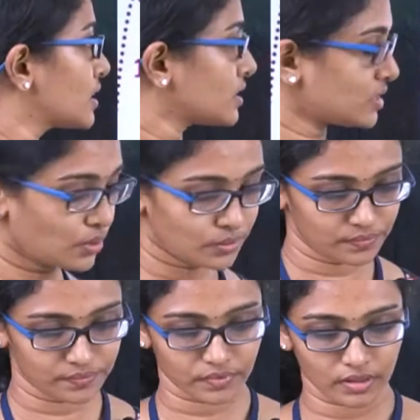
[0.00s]
So
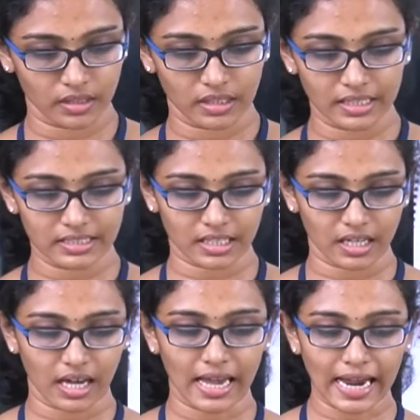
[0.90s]
let's
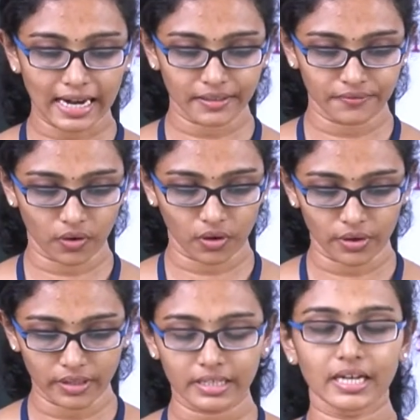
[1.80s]
add the
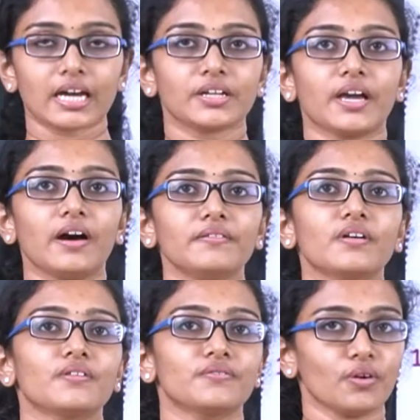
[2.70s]
following and you have
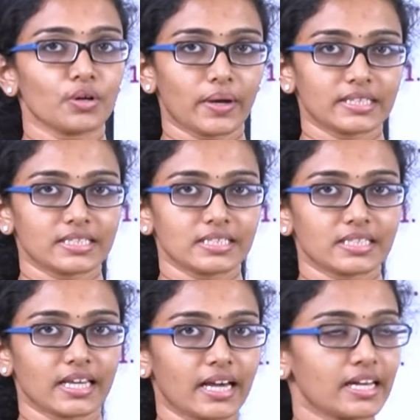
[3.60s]
four questions
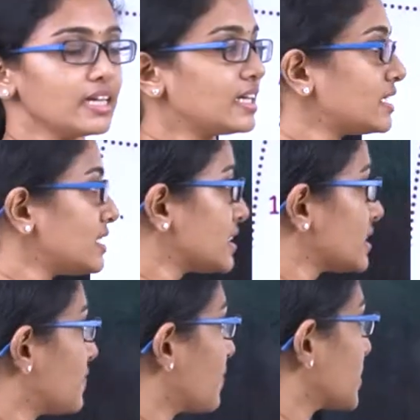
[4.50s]
there. Let's see
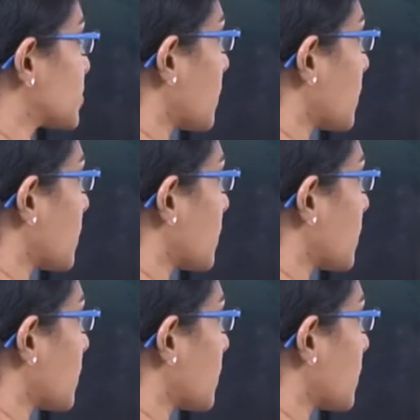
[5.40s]
the first